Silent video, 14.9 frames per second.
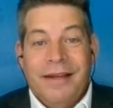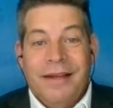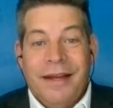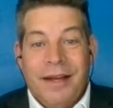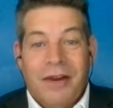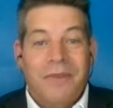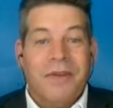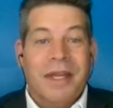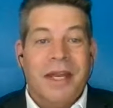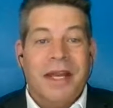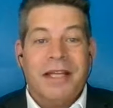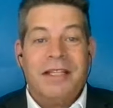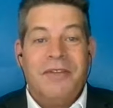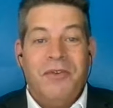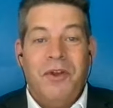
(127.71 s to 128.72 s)
And over the
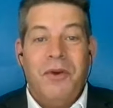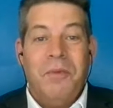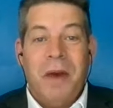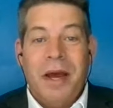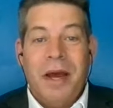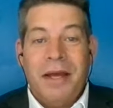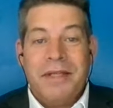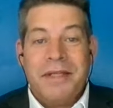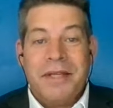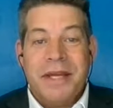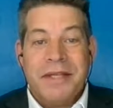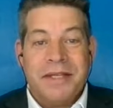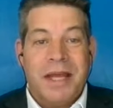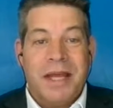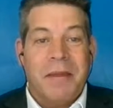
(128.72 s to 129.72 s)
next few months,
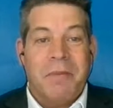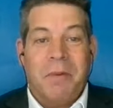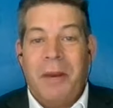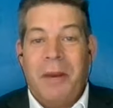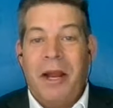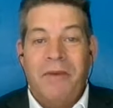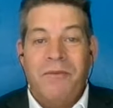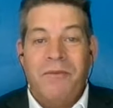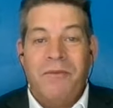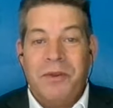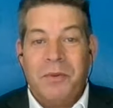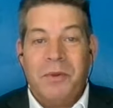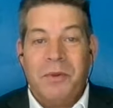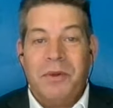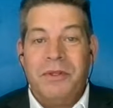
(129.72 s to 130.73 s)
as I prepared for
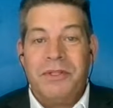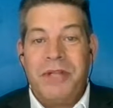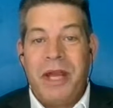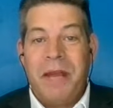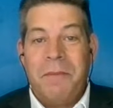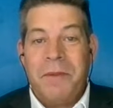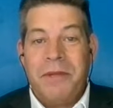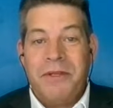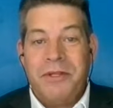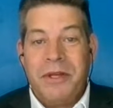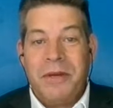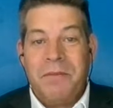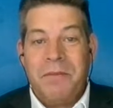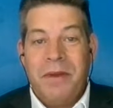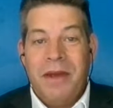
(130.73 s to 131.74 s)
the World
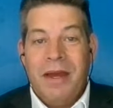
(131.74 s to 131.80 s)
Championship,